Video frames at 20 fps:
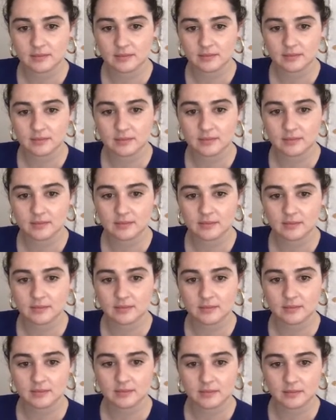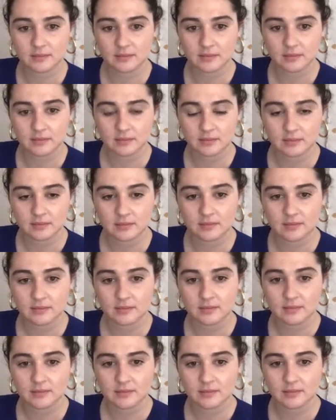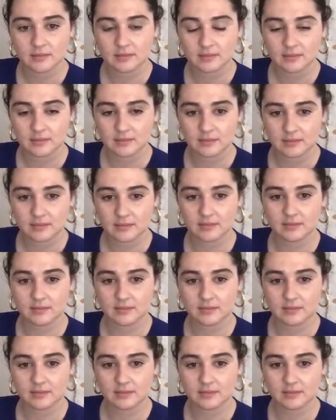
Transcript: No words are spoken by the person on screen.